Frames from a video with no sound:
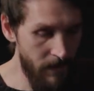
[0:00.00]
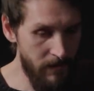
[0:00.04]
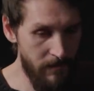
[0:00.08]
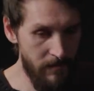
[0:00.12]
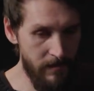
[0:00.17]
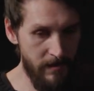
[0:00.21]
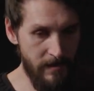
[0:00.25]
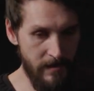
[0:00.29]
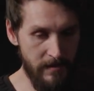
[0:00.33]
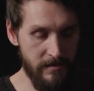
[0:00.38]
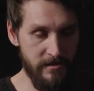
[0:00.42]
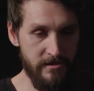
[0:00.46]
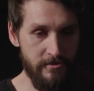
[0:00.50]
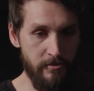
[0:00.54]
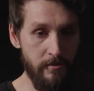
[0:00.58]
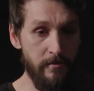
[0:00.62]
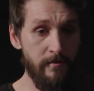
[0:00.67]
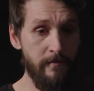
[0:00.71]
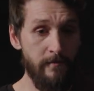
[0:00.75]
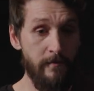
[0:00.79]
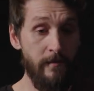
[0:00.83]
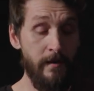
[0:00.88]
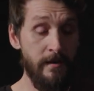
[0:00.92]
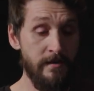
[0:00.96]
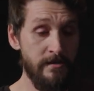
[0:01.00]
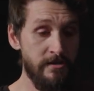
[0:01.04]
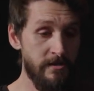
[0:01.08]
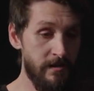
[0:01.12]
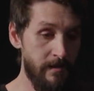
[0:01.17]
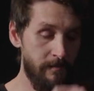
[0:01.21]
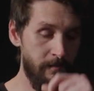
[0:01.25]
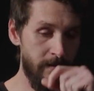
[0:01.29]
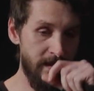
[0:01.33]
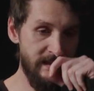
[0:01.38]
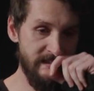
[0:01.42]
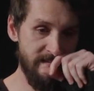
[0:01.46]
Yeah, true
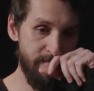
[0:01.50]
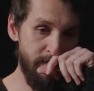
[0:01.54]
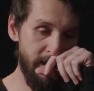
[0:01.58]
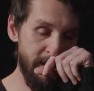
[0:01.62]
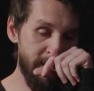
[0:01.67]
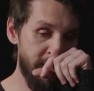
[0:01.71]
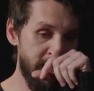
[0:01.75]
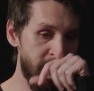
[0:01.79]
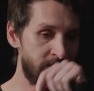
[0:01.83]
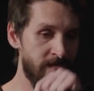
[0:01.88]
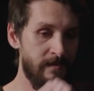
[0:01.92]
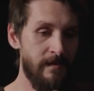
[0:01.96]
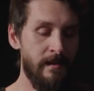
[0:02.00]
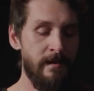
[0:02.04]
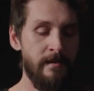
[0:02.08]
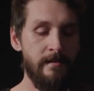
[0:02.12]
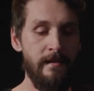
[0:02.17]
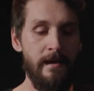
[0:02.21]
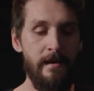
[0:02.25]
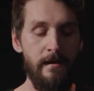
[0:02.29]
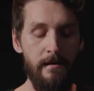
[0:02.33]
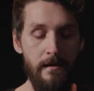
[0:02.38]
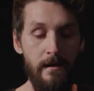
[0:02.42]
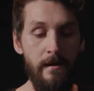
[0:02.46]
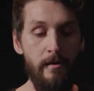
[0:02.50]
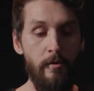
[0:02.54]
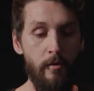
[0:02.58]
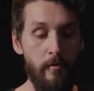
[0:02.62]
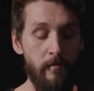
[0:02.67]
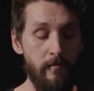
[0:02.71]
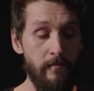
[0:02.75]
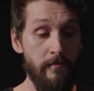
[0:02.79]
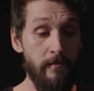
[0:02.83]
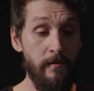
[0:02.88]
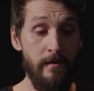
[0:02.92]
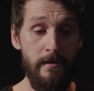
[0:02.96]
friendship has been the thing that
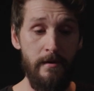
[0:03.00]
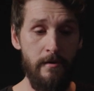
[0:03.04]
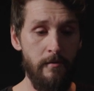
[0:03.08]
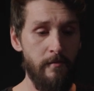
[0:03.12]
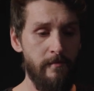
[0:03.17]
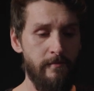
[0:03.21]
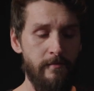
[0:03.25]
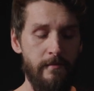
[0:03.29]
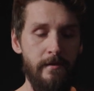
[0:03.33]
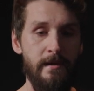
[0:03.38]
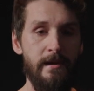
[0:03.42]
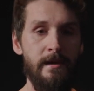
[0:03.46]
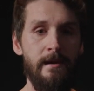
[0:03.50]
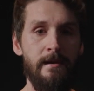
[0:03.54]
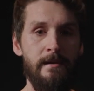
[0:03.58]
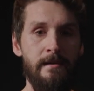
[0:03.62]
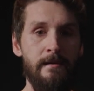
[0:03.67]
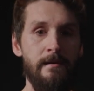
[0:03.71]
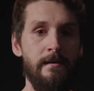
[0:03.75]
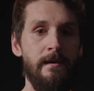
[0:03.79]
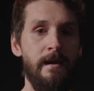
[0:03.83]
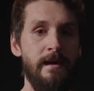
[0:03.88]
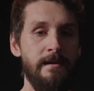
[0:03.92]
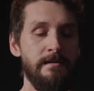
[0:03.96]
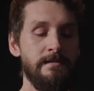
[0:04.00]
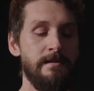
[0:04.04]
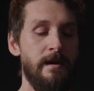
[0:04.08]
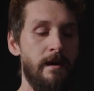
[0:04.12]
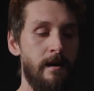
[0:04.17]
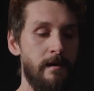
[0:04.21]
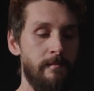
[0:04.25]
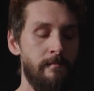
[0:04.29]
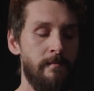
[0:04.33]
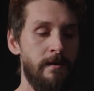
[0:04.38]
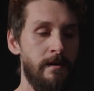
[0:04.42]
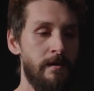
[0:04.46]
over and over again has
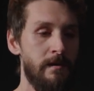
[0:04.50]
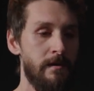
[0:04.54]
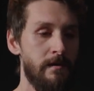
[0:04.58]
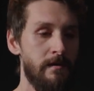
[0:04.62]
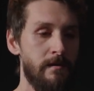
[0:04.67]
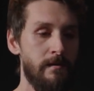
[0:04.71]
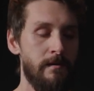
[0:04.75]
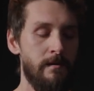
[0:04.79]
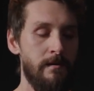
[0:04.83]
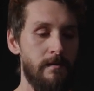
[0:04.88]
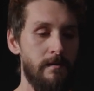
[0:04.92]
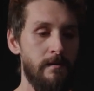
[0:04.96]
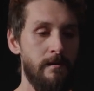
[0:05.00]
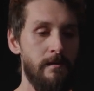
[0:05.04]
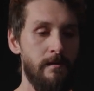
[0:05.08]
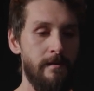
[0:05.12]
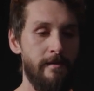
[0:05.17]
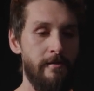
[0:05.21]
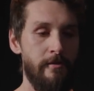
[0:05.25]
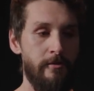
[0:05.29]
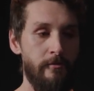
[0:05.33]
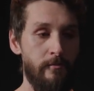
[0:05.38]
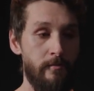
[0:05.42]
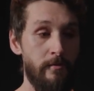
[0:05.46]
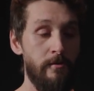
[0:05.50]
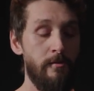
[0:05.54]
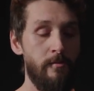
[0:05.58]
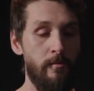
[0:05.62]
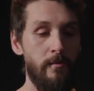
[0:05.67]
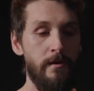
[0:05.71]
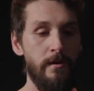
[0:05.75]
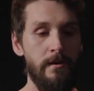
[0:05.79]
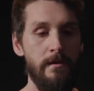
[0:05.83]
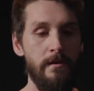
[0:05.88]
got me through.